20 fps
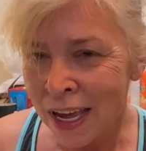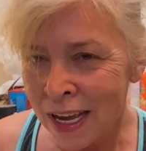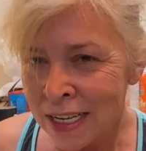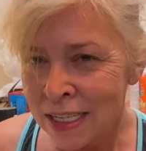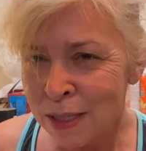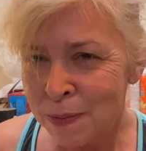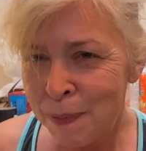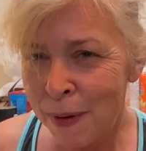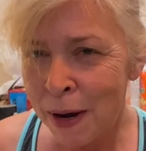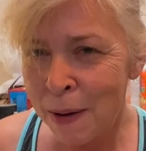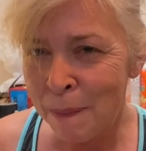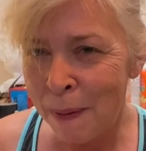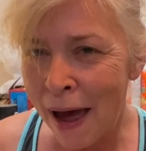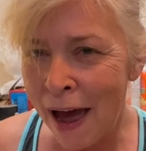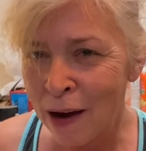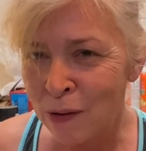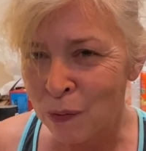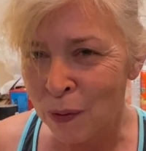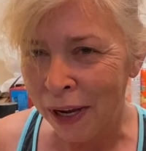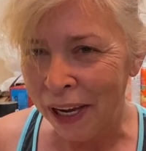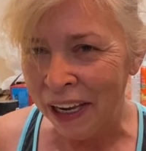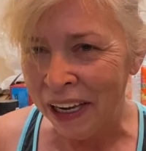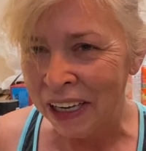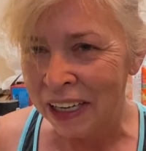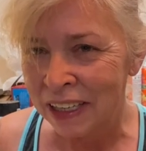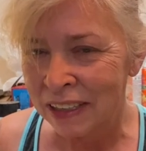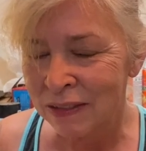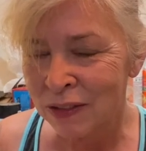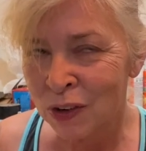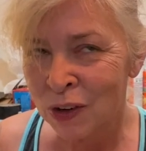It's been a bad
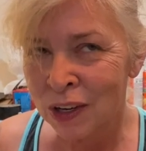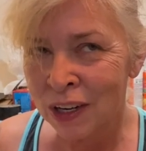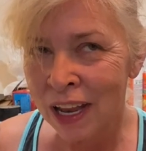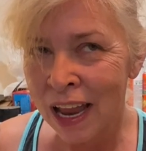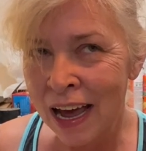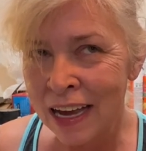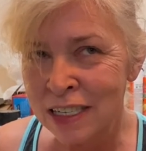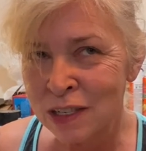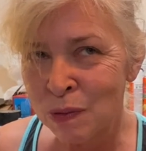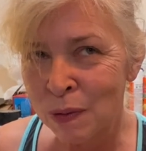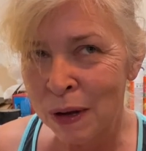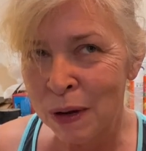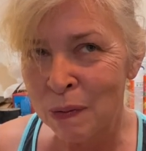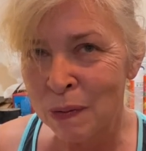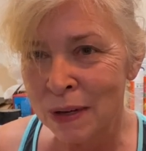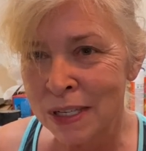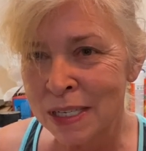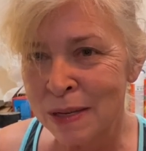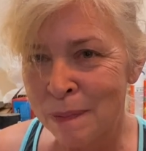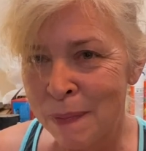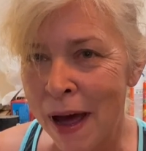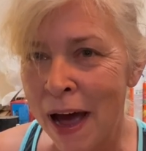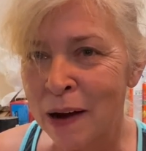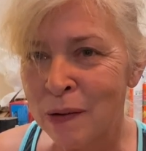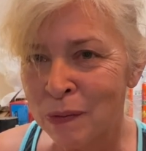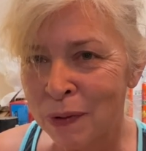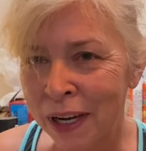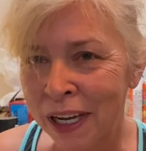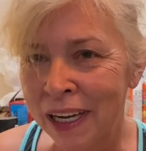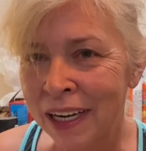week. Well, last week was a
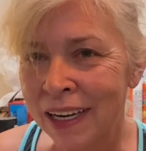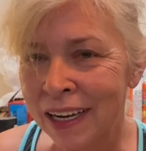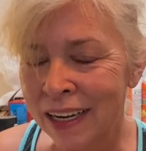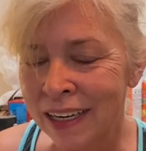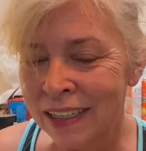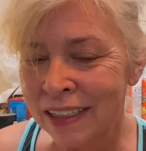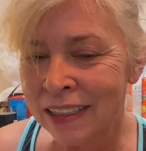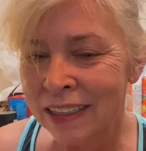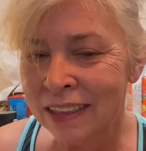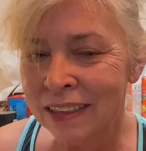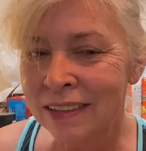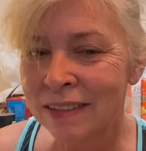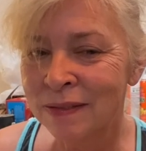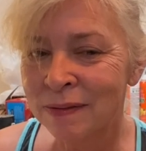bad week, and